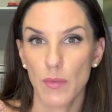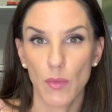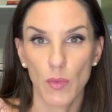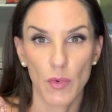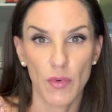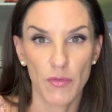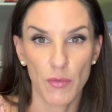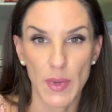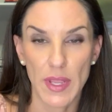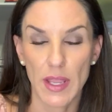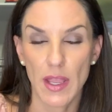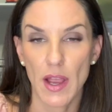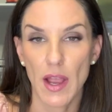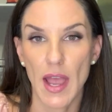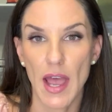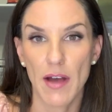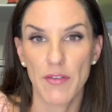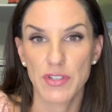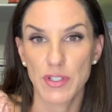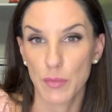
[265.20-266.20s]
if we
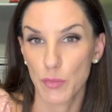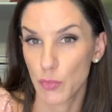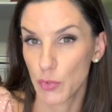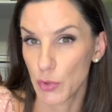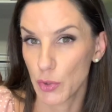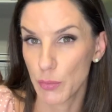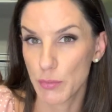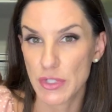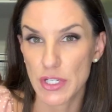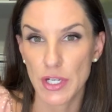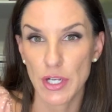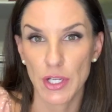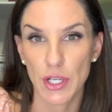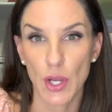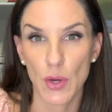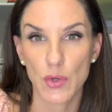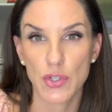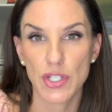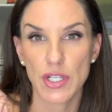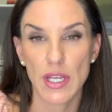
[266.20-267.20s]
have some room to
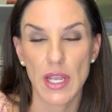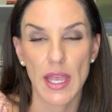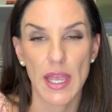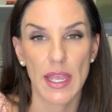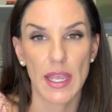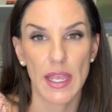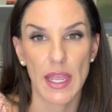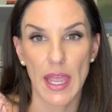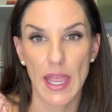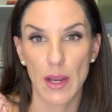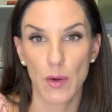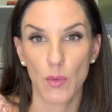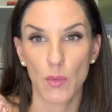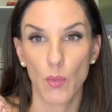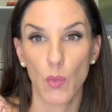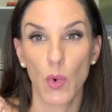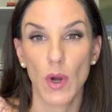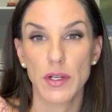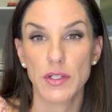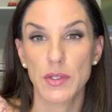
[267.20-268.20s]
negotiate,
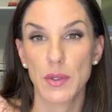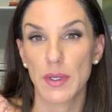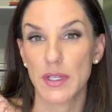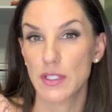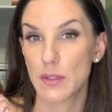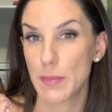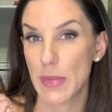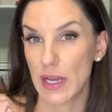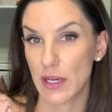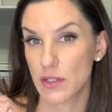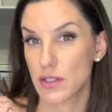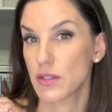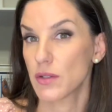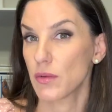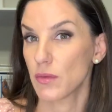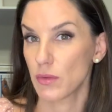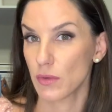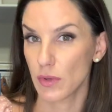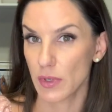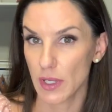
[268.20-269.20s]
and what to expect
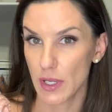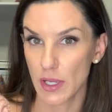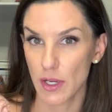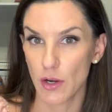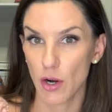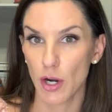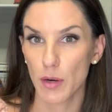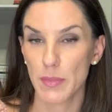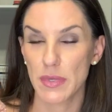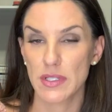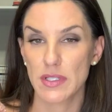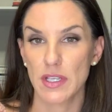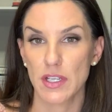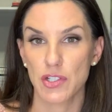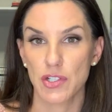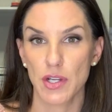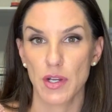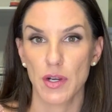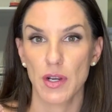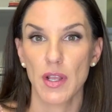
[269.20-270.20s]
in our
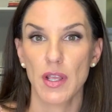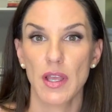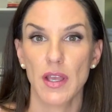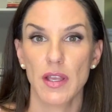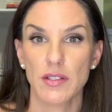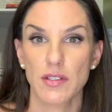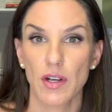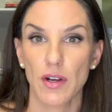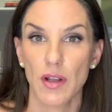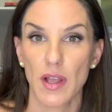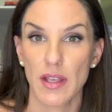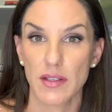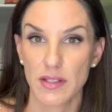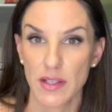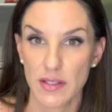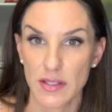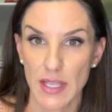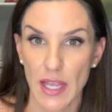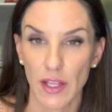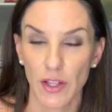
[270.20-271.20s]
position as a
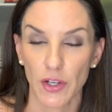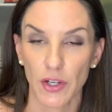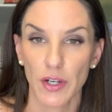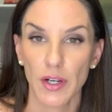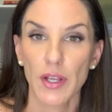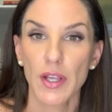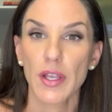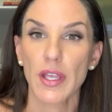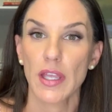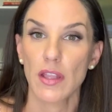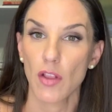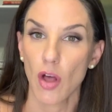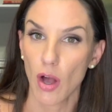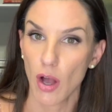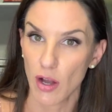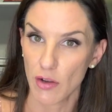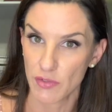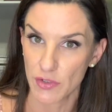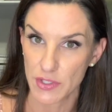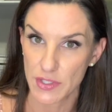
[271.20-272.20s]
seller in the
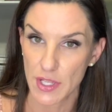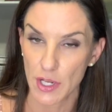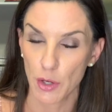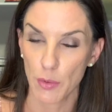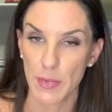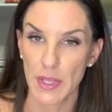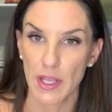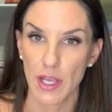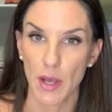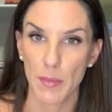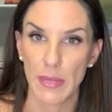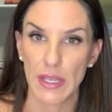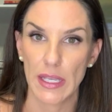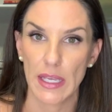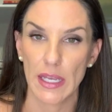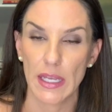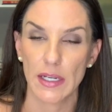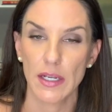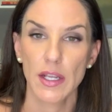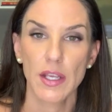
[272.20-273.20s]
offers that'll be coming
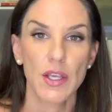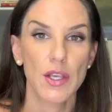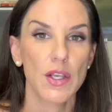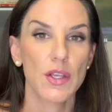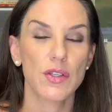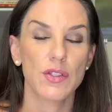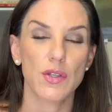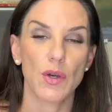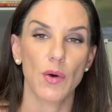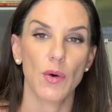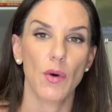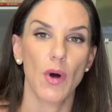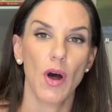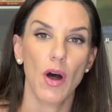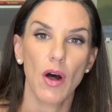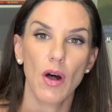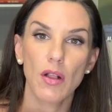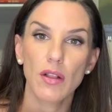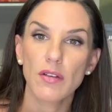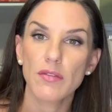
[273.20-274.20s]
in. So
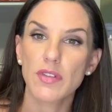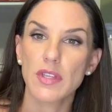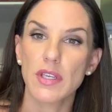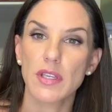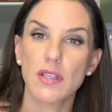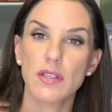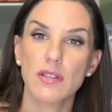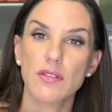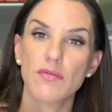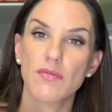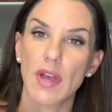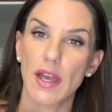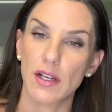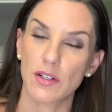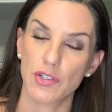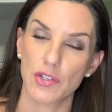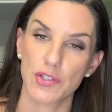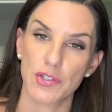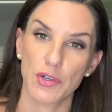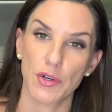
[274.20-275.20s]
all of these
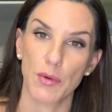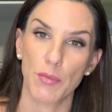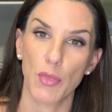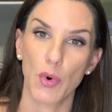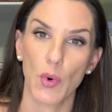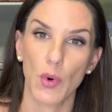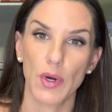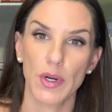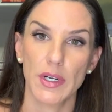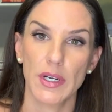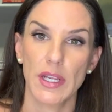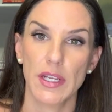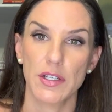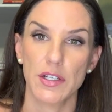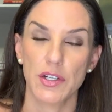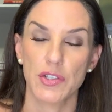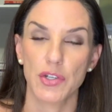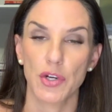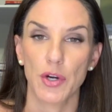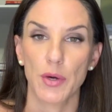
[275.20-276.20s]
factors are important in
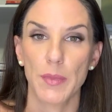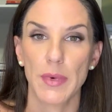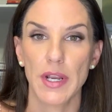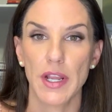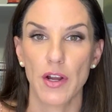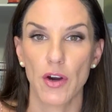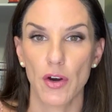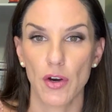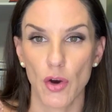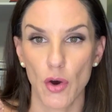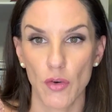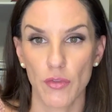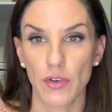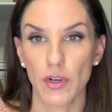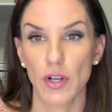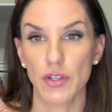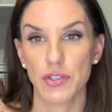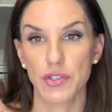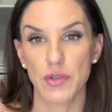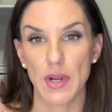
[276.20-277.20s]
determining our
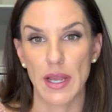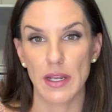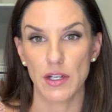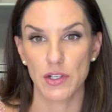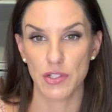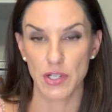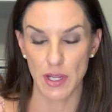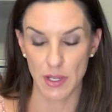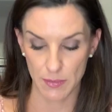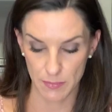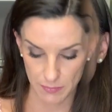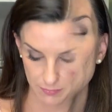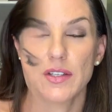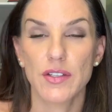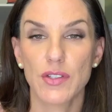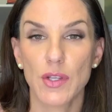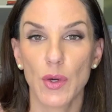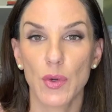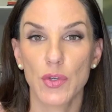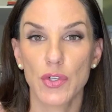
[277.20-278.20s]
overall strategy. And
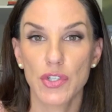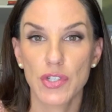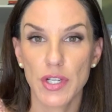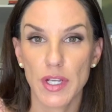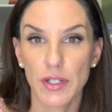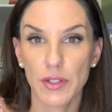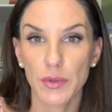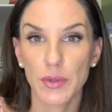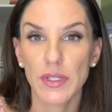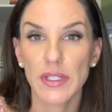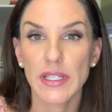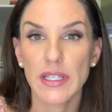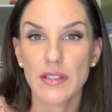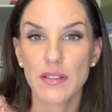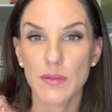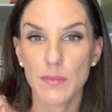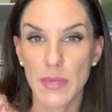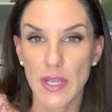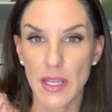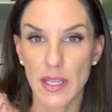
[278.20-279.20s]
so generally
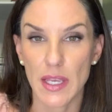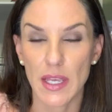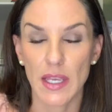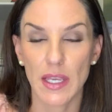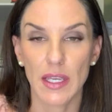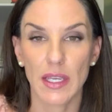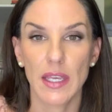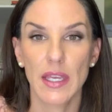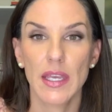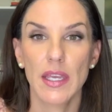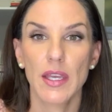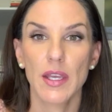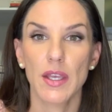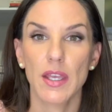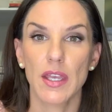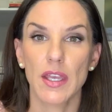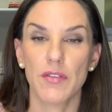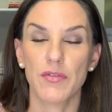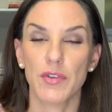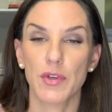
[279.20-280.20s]
speaking,
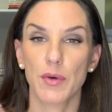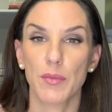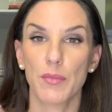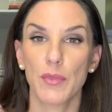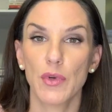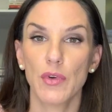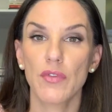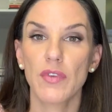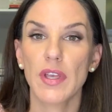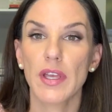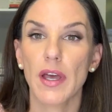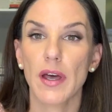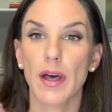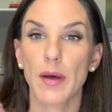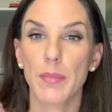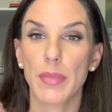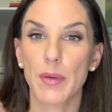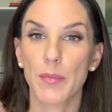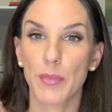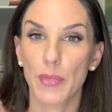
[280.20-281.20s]
if you're moving
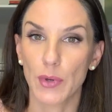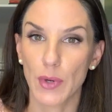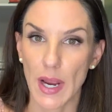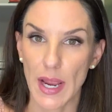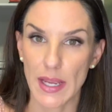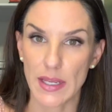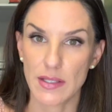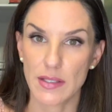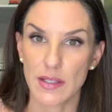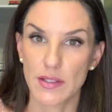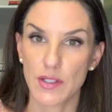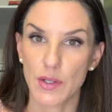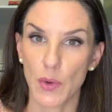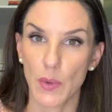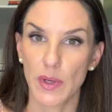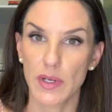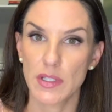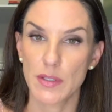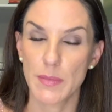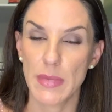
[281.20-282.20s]
up in price, it's
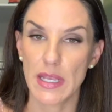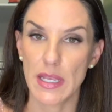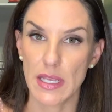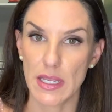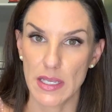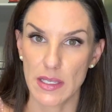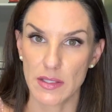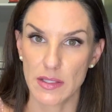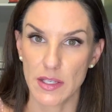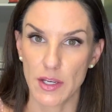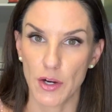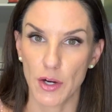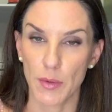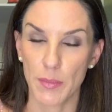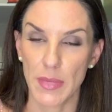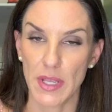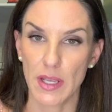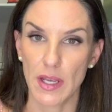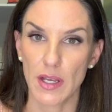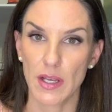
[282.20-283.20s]
going to be easier
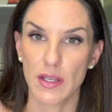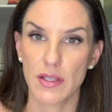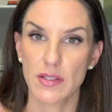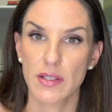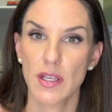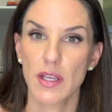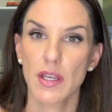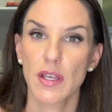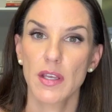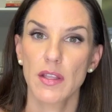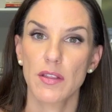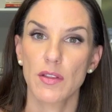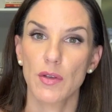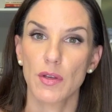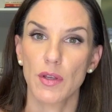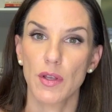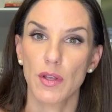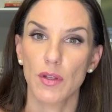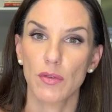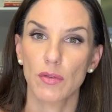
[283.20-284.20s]
because
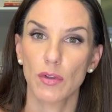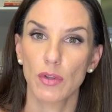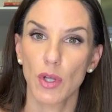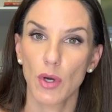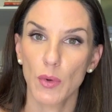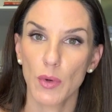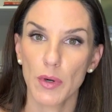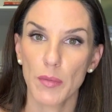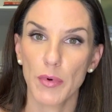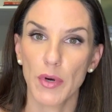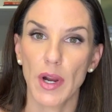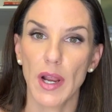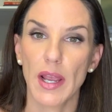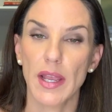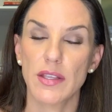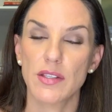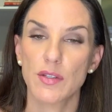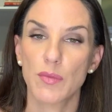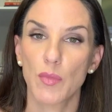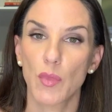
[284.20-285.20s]
the lower
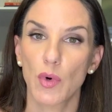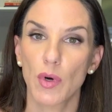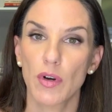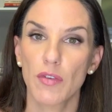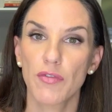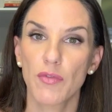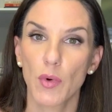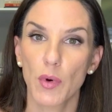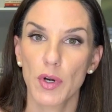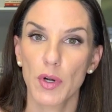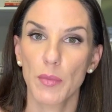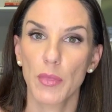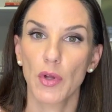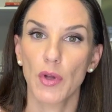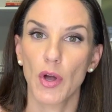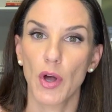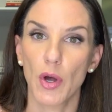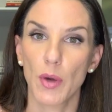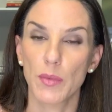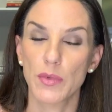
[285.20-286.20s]
priced, more
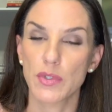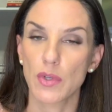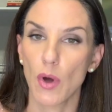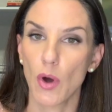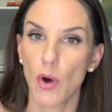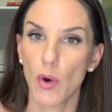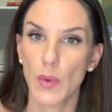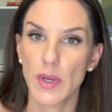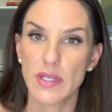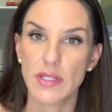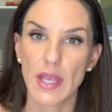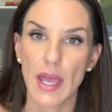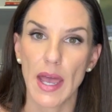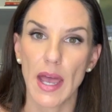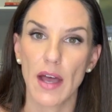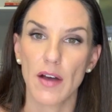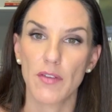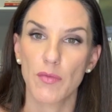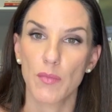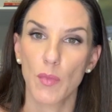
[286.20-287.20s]
affordable homes always
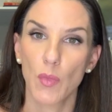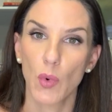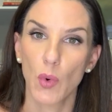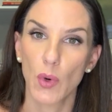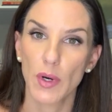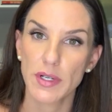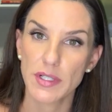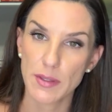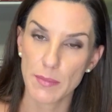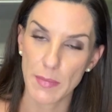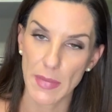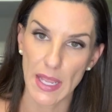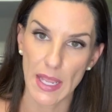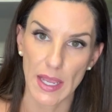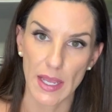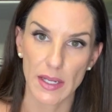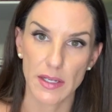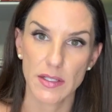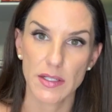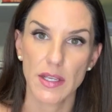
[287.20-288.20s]
have more
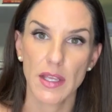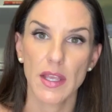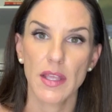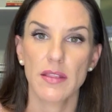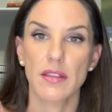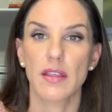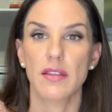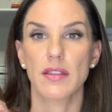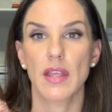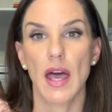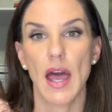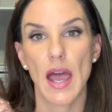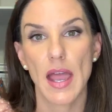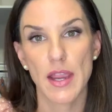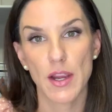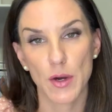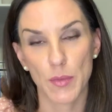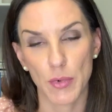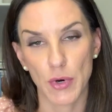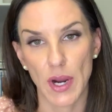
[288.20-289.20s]
demand than the
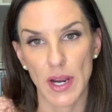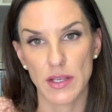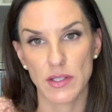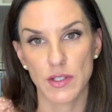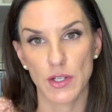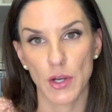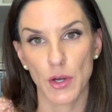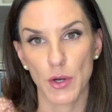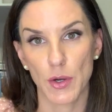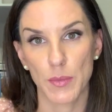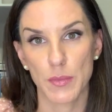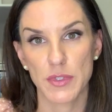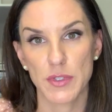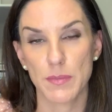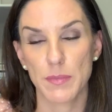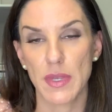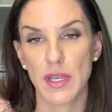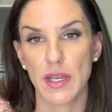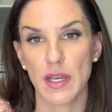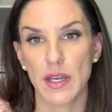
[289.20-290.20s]
higher priced homes
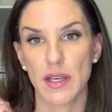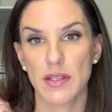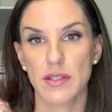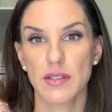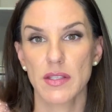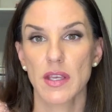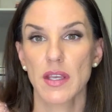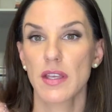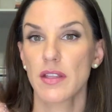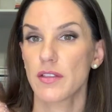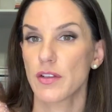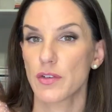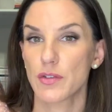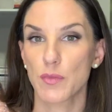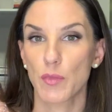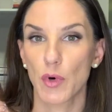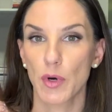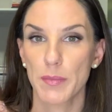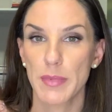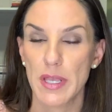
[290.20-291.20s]
because there's
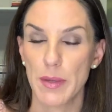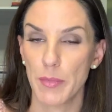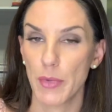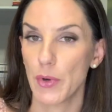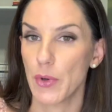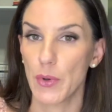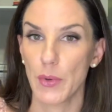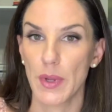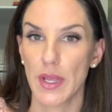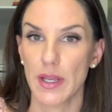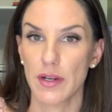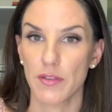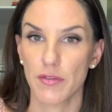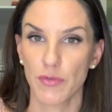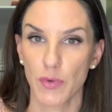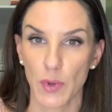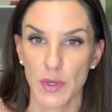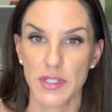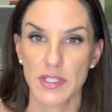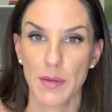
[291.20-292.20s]
more people who can
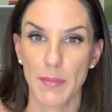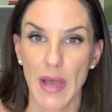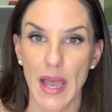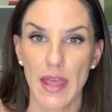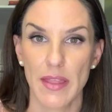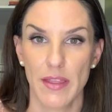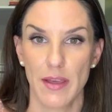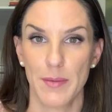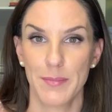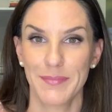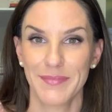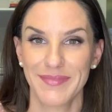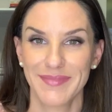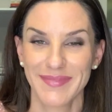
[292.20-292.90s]
afford to buy them.